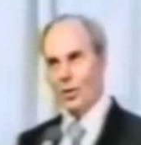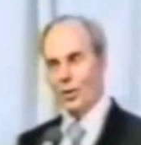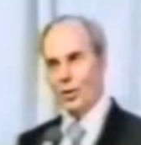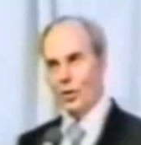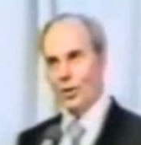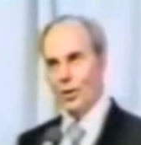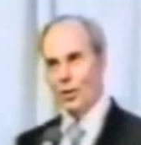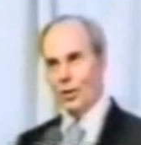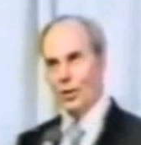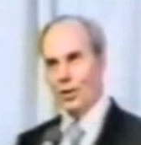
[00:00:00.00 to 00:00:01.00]

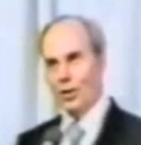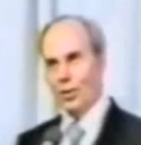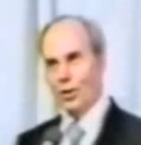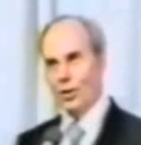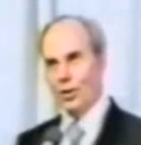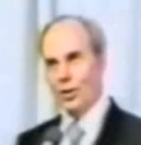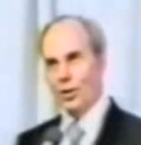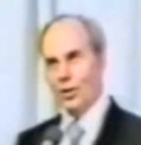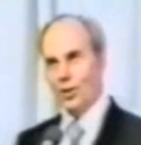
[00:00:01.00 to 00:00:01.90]
(silence)